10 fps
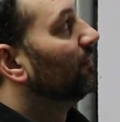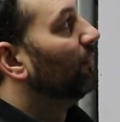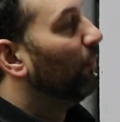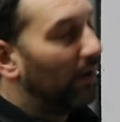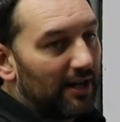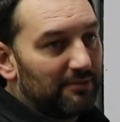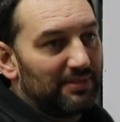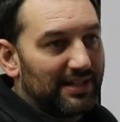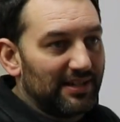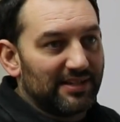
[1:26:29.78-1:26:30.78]
One,
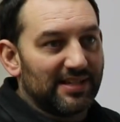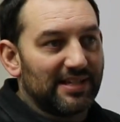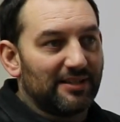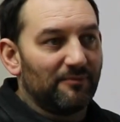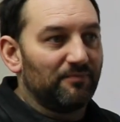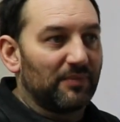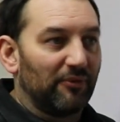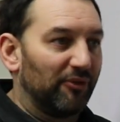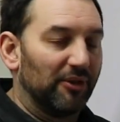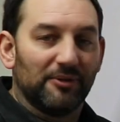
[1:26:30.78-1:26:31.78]
because
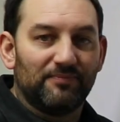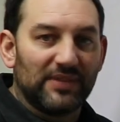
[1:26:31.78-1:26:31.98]
for